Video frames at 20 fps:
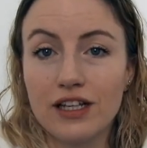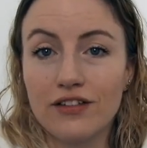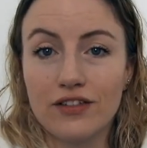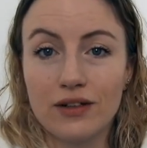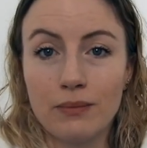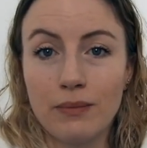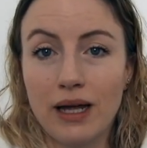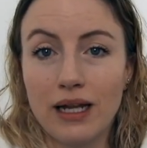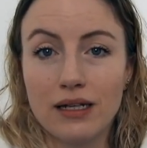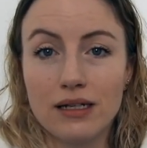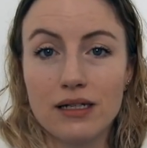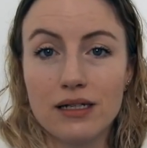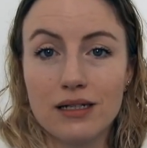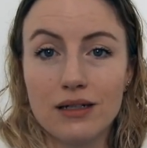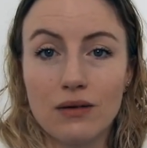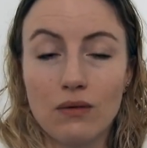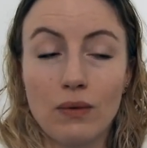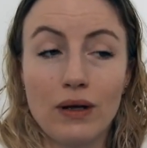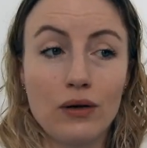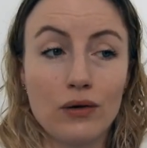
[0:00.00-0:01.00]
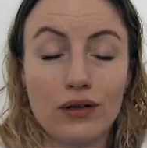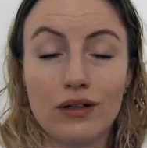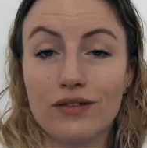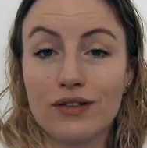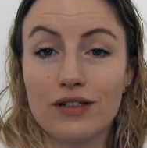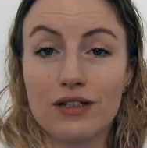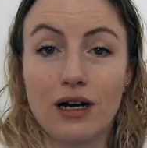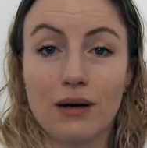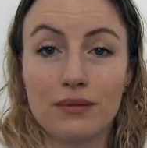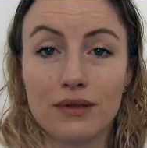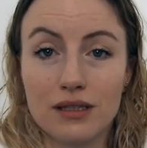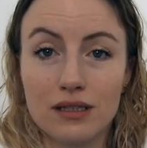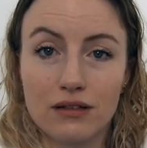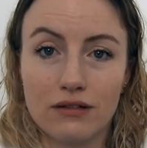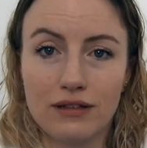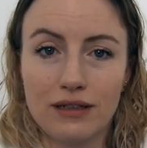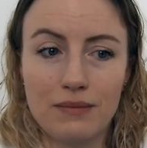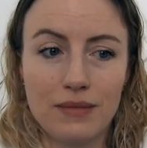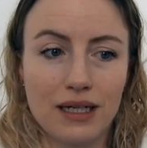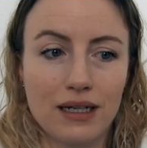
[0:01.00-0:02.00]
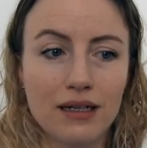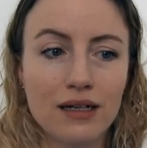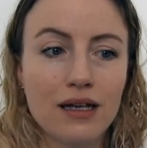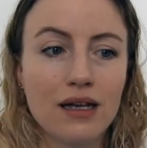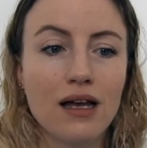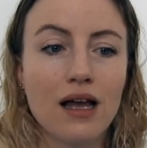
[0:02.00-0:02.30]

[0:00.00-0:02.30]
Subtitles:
if it meant we could have stopped the screaming.